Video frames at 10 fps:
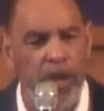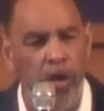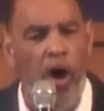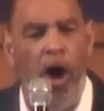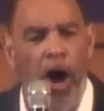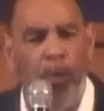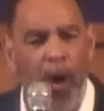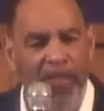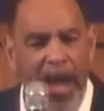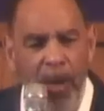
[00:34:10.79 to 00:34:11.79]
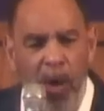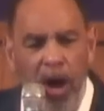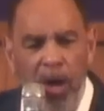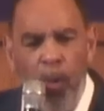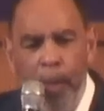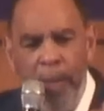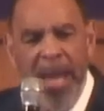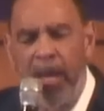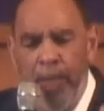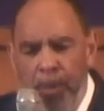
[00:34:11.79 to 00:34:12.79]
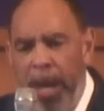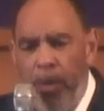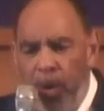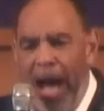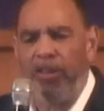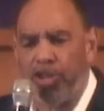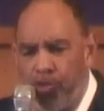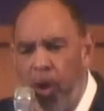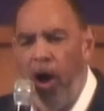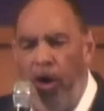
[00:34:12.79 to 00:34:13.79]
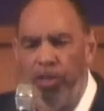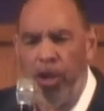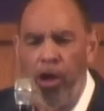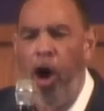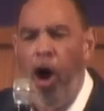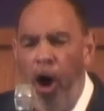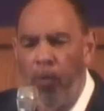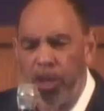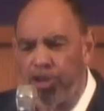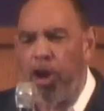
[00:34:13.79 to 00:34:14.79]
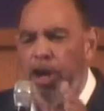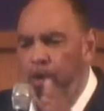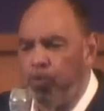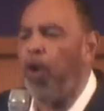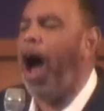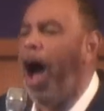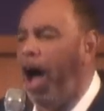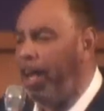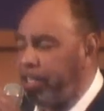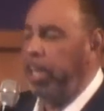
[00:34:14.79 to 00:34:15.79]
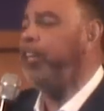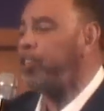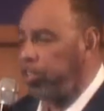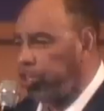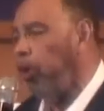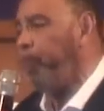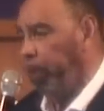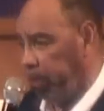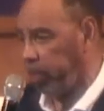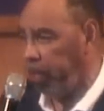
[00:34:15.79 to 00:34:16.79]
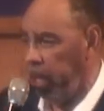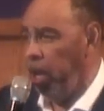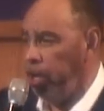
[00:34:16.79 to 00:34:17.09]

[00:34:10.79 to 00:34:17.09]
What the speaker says: The Lord, while they were making brick without straw, the Lord was turning rods into serpents.